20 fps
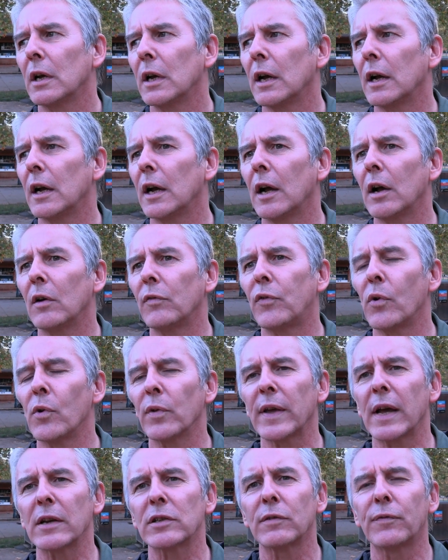
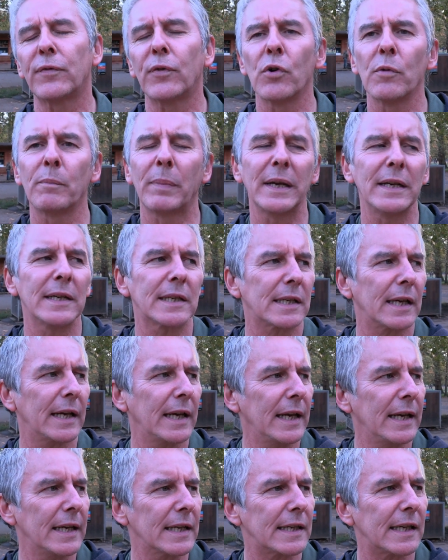4004
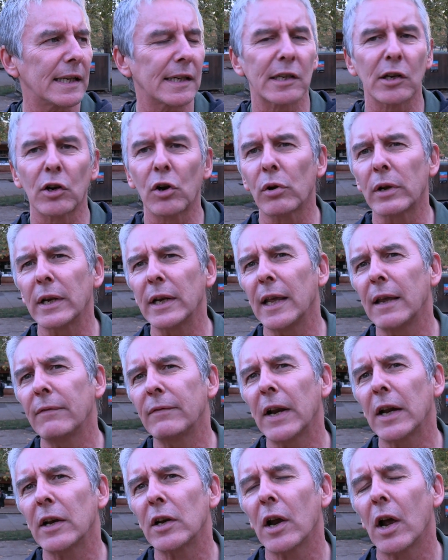BC, at 6 o'clock in the
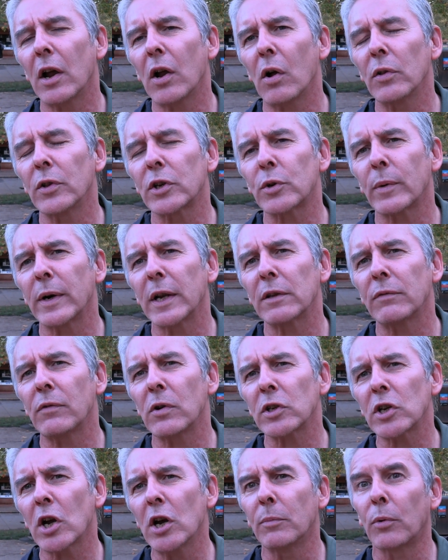evening on the 20th of
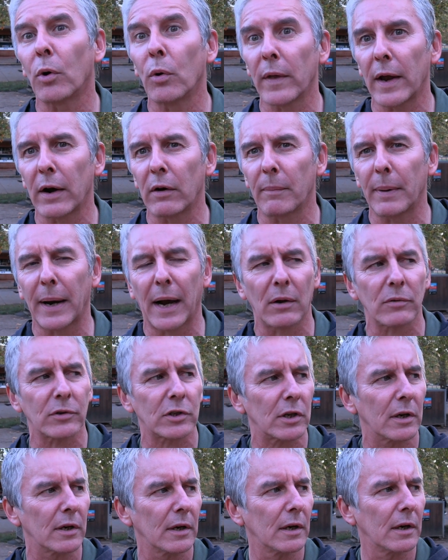October or
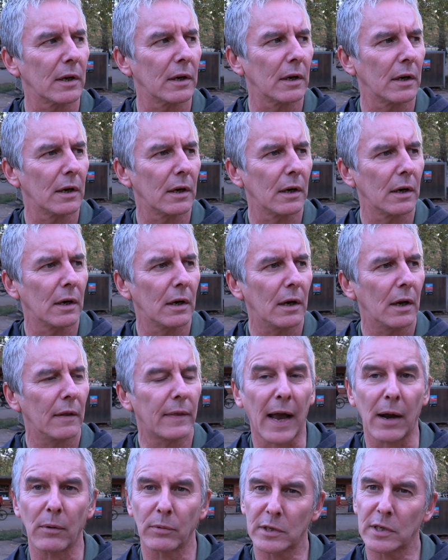thereabouts.
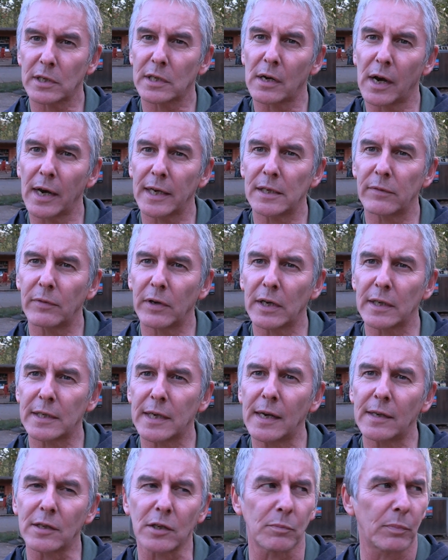That was the scientific
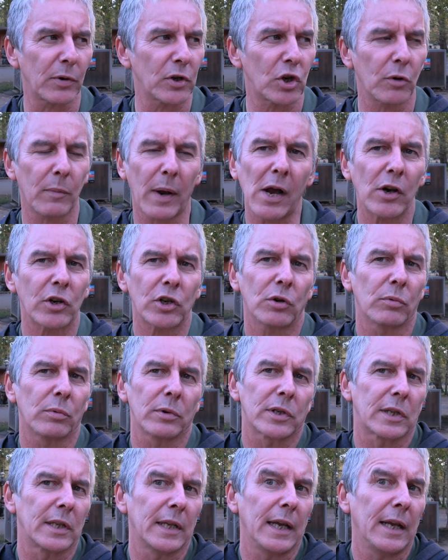consensus. Bishop Ussher
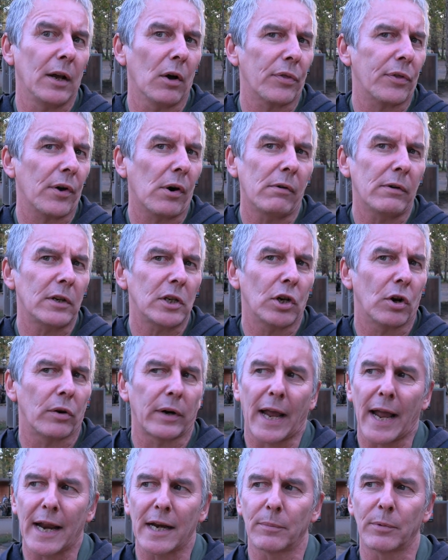was the authority
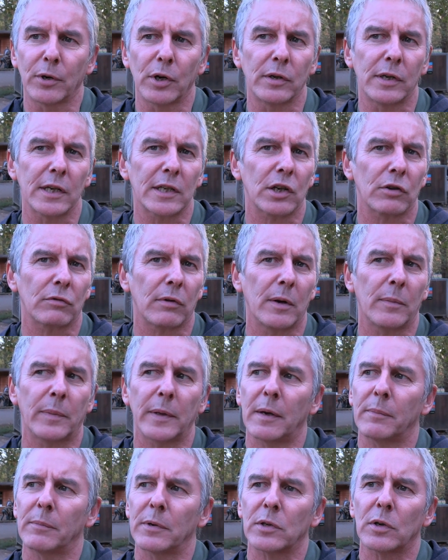on it. Anybody who disagreed
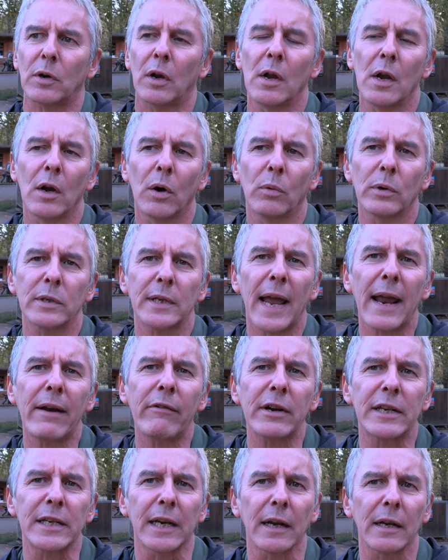with him was a
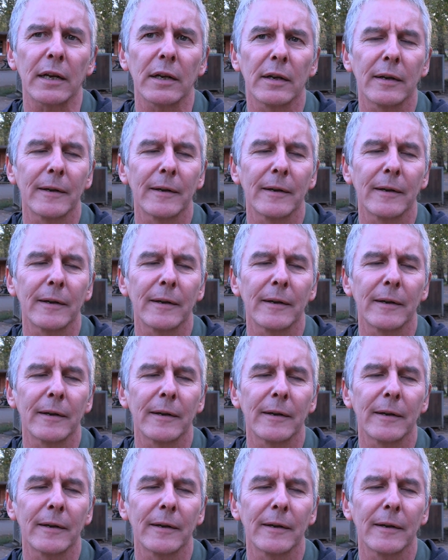heretic.